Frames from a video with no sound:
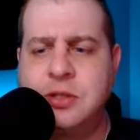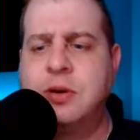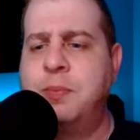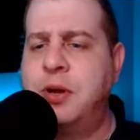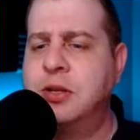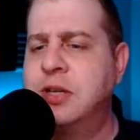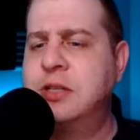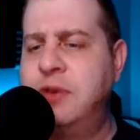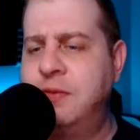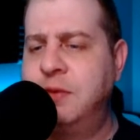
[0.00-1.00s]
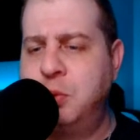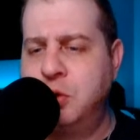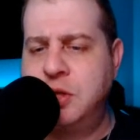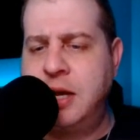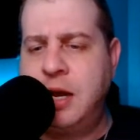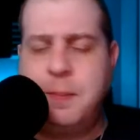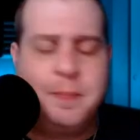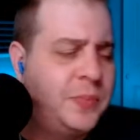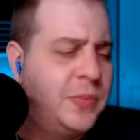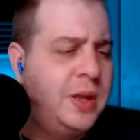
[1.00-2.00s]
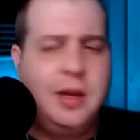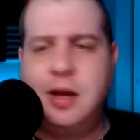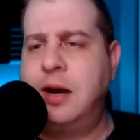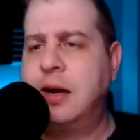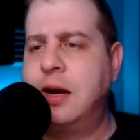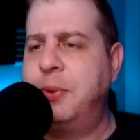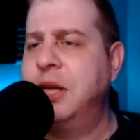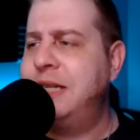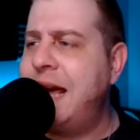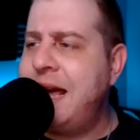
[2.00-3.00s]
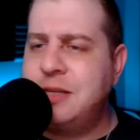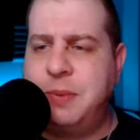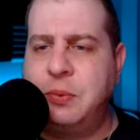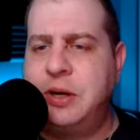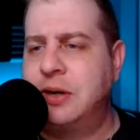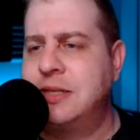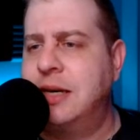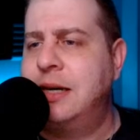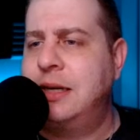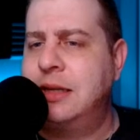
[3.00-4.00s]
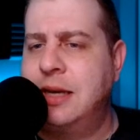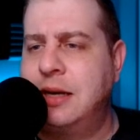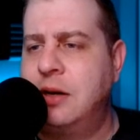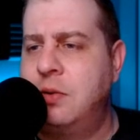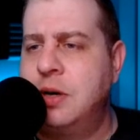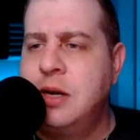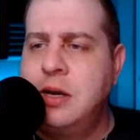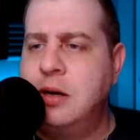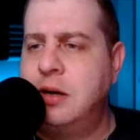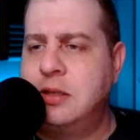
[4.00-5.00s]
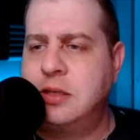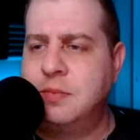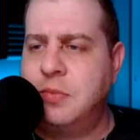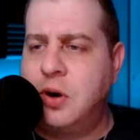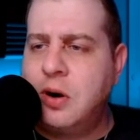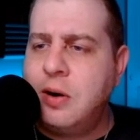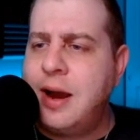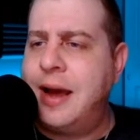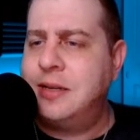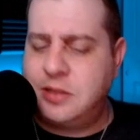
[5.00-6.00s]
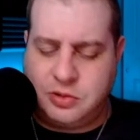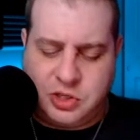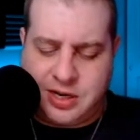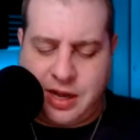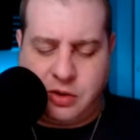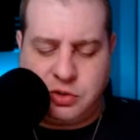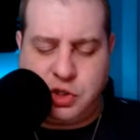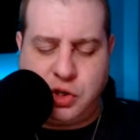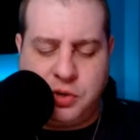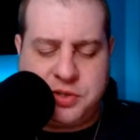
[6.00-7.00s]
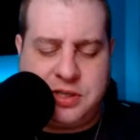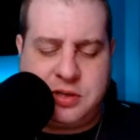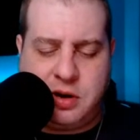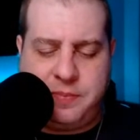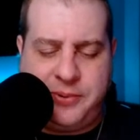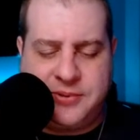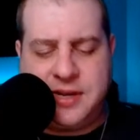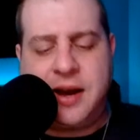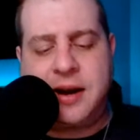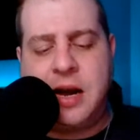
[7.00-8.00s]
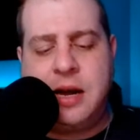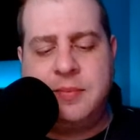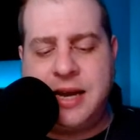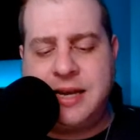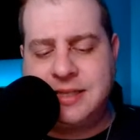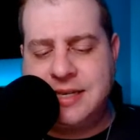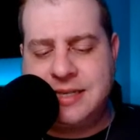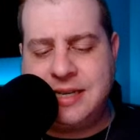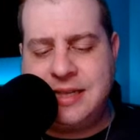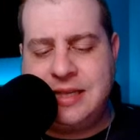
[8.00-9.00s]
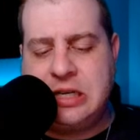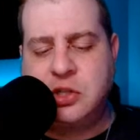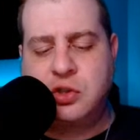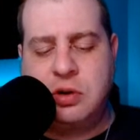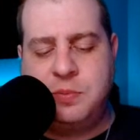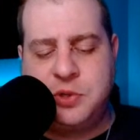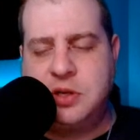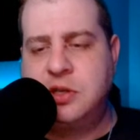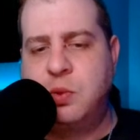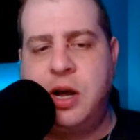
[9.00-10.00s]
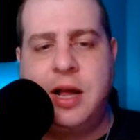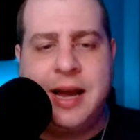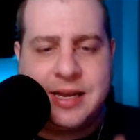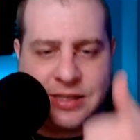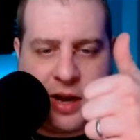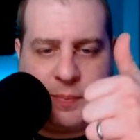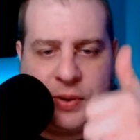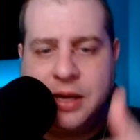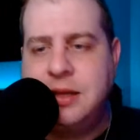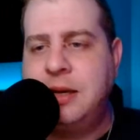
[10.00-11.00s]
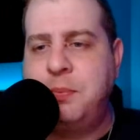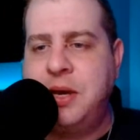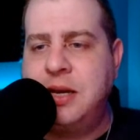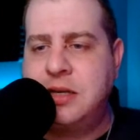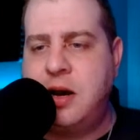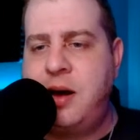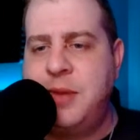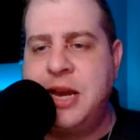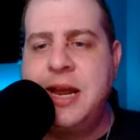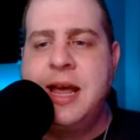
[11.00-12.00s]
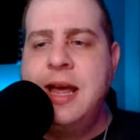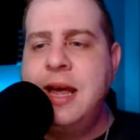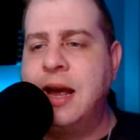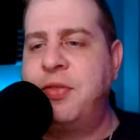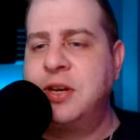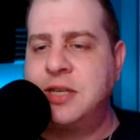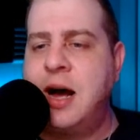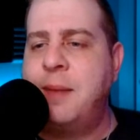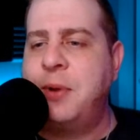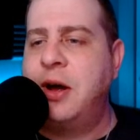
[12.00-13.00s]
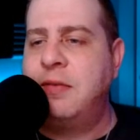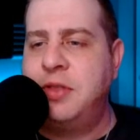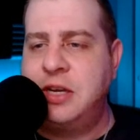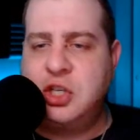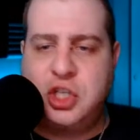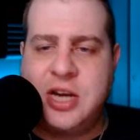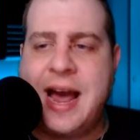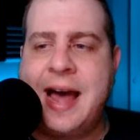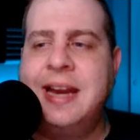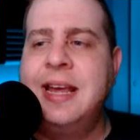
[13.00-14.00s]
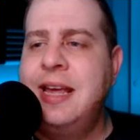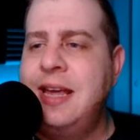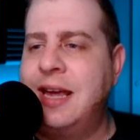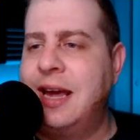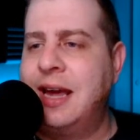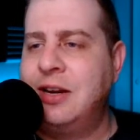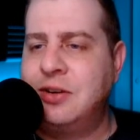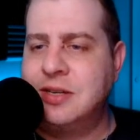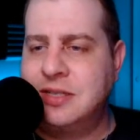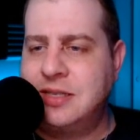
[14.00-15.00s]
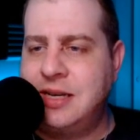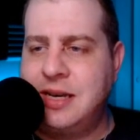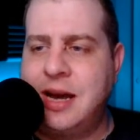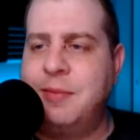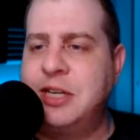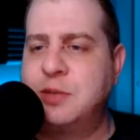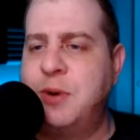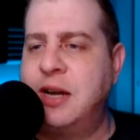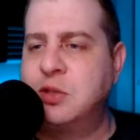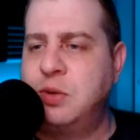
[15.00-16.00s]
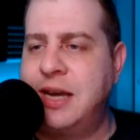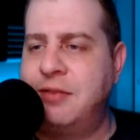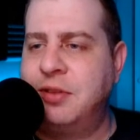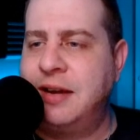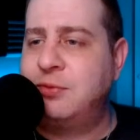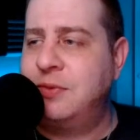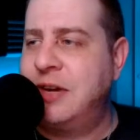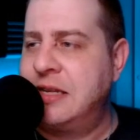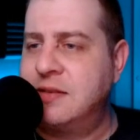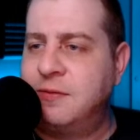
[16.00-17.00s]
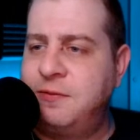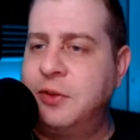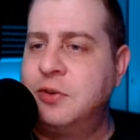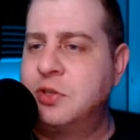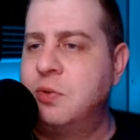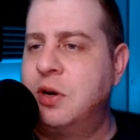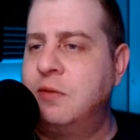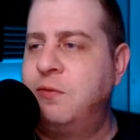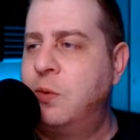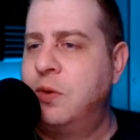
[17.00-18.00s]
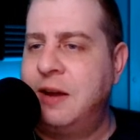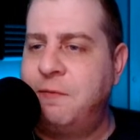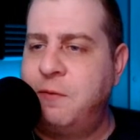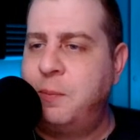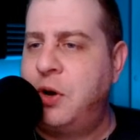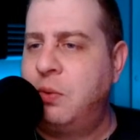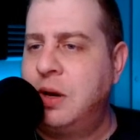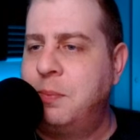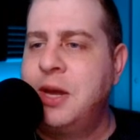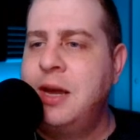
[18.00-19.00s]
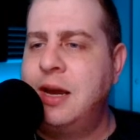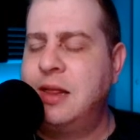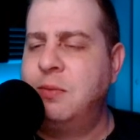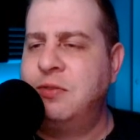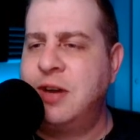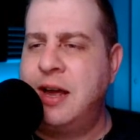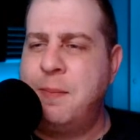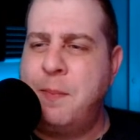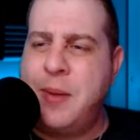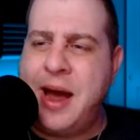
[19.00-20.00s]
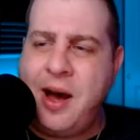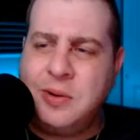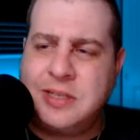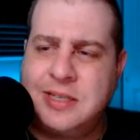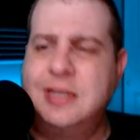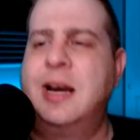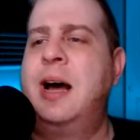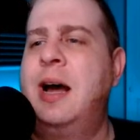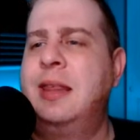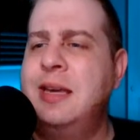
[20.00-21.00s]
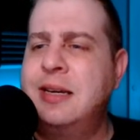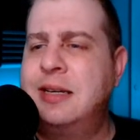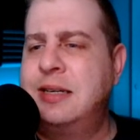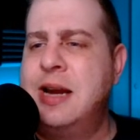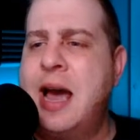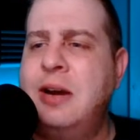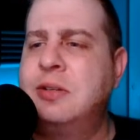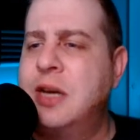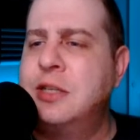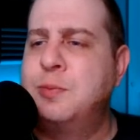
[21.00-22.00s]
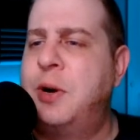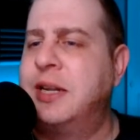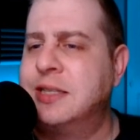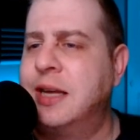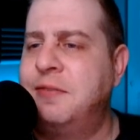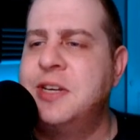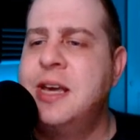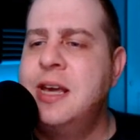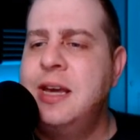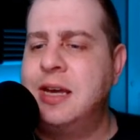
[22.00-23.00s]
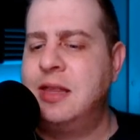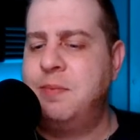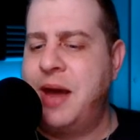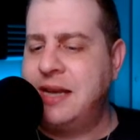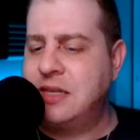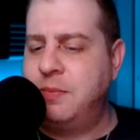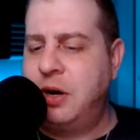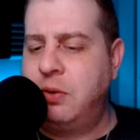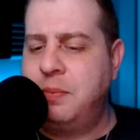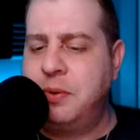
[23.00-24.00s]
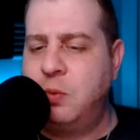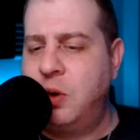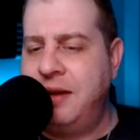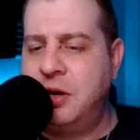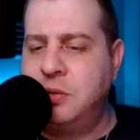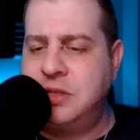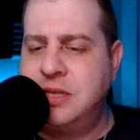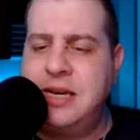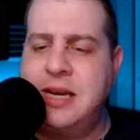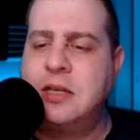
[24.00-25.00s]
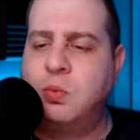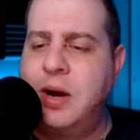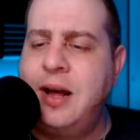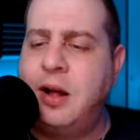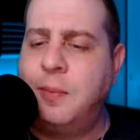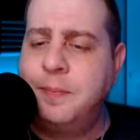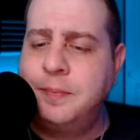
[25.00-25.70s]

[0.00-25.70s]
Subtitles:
So I apologize for having to push that up a couple of days, but we are excited to get that going tomorrow night. So check out schultescardpulls.com, guys, linked in the description as well as up in the pinned comment at the top of the chat. And you can see how many spots we have left. We've got some fillers going on for that football rip. And then we've got about, I think, 9 or 10 spots left in the basketball rip. And we'll have an OT as well.